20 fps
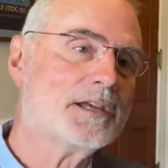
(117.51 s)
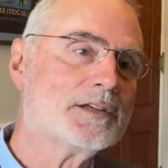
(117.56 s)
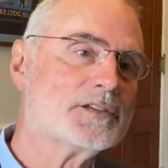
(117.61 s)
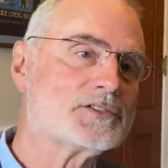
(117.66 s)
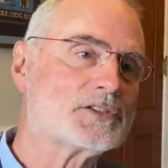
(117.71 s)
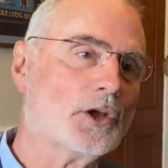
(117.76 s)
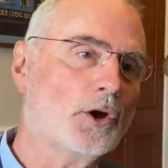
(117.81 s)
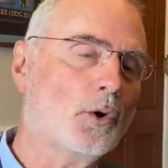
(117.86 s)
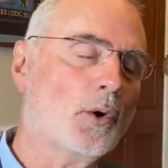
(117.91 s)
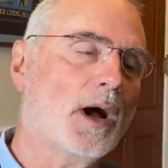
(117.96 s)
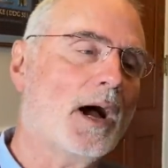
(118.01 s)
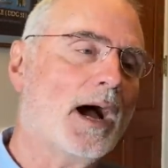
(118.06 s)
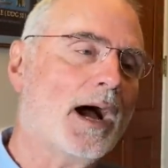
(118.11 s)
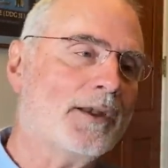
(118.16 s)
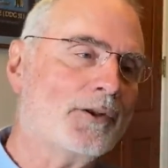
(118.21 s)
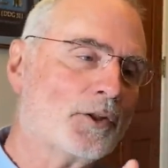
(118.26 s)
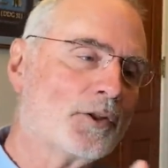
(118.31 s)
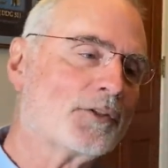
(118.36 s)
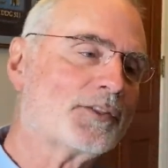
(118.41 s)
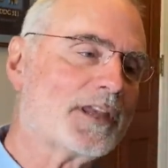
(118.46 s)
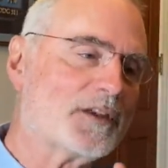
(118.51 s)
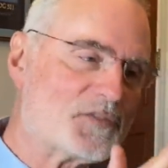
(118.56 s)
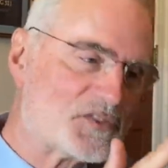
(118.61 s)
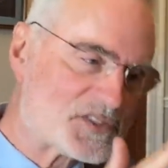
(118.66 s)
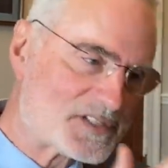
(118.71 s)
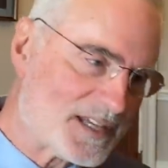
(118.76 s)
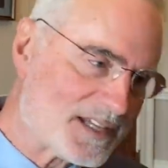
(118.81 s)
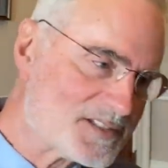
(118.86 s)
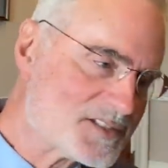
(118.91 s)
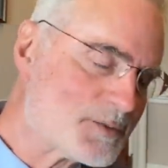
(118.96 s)
So I know that they've
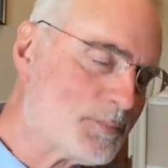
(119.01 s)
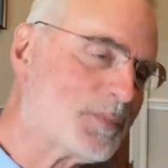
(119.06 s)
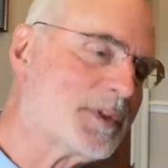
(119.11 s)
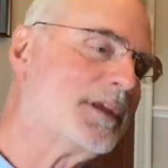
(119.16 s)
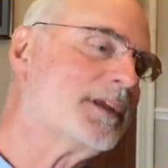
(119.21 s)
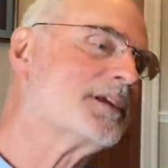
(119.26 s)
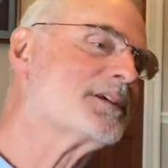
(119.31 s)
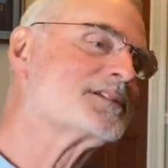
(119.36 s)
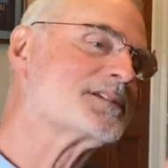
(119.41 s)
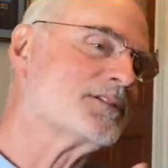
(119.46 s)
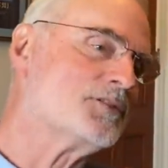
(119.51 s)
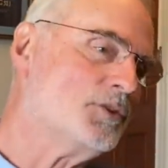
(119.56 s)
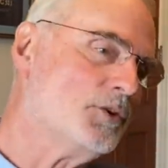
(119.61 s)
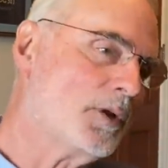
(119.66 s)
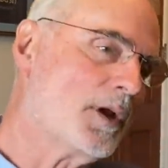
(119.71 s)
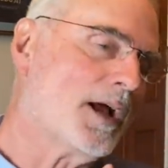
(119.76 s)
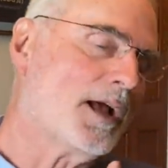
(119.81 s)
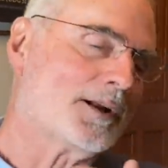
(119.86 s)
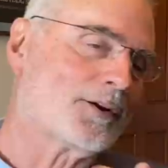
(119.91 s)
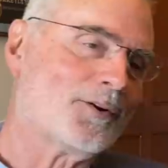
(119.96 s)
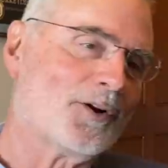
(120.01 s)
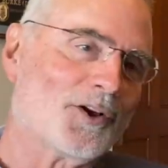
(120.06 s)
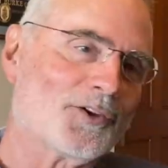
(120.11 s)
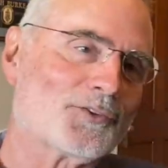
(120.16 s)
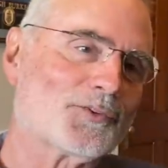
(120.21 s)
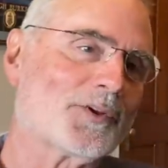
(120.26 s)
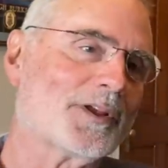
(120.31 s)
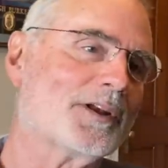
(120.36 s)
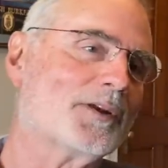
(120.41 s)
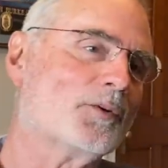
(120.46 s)
said some things, and you got
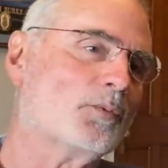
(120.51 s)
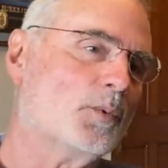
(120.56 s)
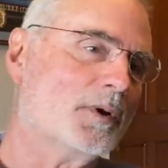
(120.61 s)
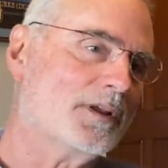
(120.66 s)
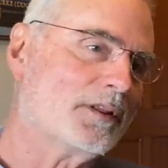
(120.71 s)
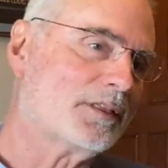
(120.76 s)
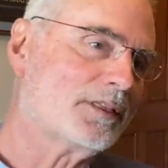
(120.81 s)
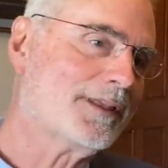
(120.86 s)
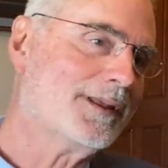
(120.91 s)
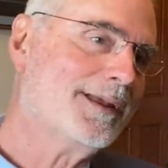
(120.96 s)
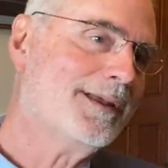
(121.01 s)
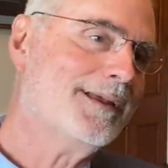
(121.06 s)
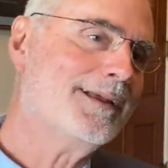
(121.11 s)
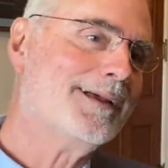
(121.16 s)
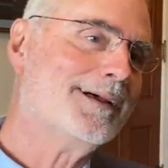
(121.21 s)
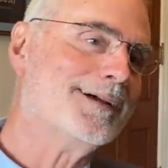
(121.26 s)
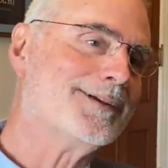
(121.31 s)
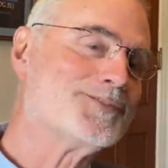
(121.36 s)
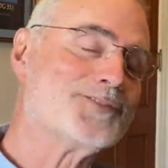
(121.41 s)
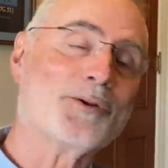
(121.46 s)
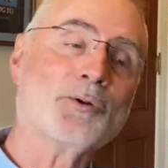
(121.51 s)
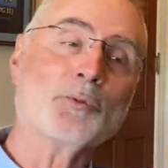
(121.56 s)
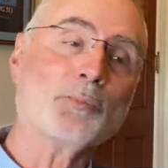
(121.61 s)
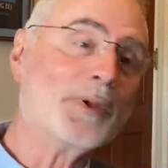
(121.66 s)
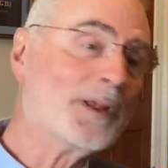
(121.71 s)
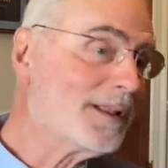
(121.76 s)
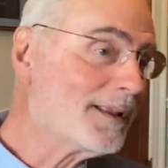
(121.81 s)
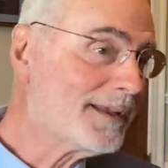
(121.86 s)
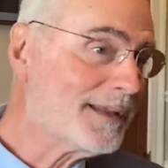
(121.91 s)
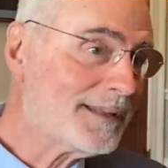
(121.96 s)
cross-threaded with General
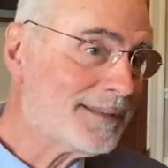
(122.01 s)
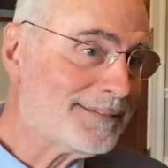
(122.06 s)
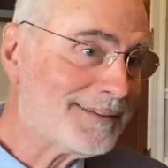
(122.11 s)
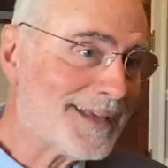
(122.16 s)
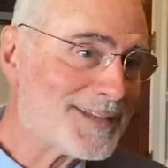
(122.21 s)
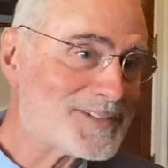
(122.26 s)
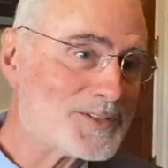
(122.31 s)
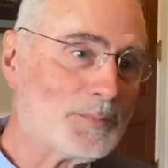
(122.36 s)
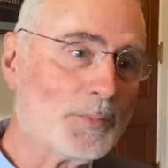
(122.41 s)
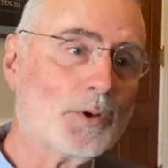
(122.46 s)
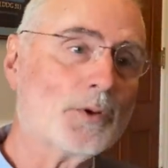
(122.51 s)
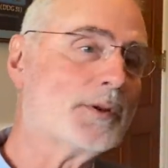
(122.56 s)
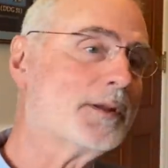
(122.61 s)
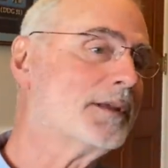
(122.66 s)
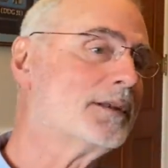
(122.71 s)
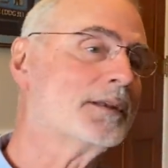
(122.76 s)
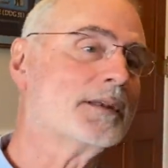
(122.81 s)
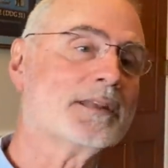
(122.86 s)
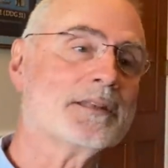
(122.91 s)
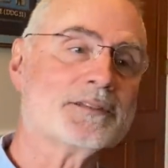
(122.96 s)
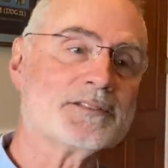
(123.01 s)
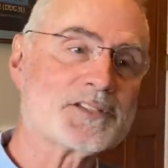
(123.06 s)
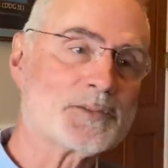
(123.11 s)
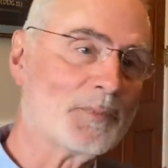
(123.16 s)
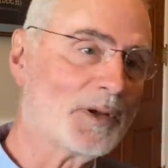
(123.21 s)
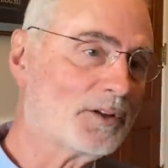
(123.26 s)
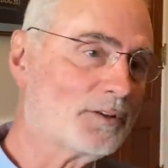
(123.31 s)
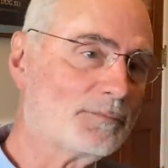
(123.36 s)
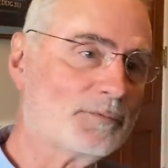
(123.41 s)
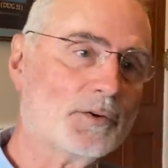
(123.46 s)
Milley in testimony and some
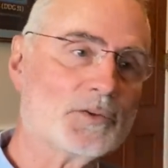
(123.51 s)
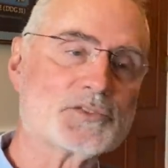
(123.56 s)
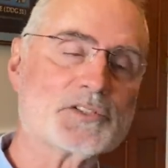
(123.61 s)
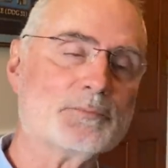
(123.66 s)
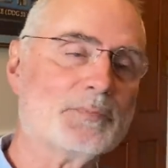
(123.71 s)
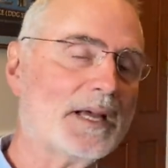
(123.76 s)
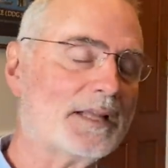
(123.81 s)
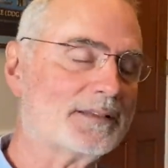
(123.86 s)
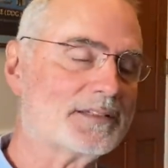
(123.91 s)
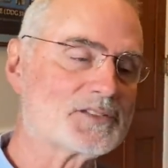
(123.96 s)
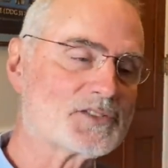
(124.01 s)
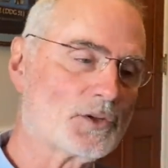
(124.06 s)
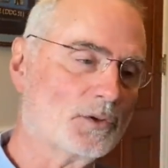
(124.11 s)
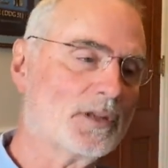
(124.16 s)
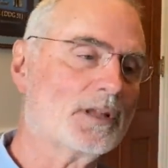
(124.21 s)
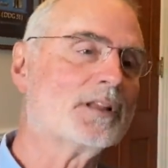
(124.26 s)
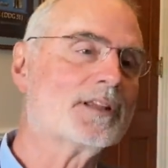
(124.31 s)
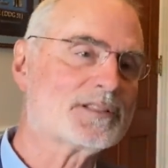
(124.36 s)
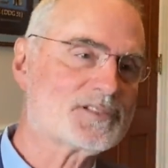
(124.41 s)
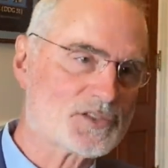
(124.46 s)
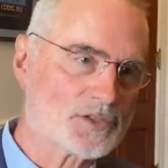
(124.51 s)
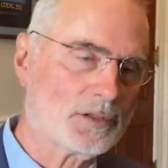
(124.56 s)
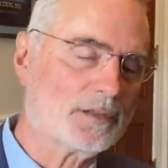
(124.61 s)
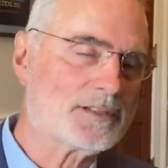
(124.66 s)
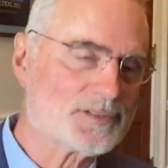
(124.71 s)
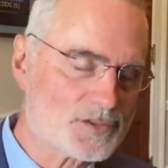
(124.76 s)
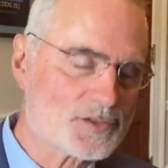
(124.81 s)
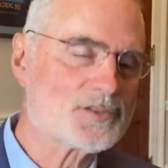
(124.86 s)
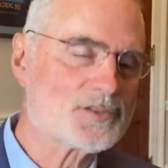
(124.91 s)
other folks about this. So let's